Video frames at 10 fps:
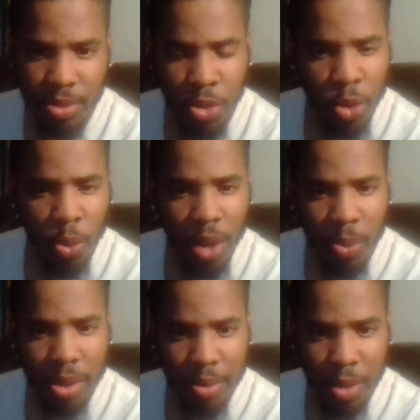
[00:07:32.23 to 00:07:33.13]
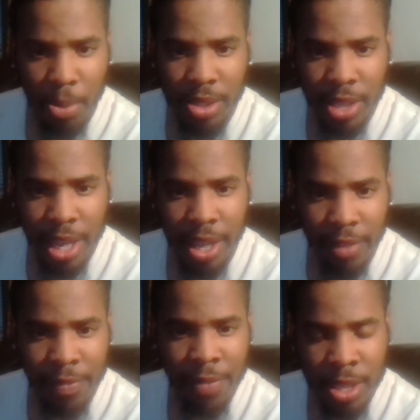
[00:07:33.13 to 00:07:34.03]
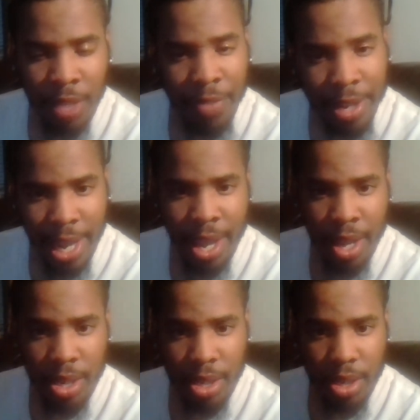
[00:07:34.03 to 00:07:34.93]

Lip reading: Do you really want them to partake in the Feast of the Dead?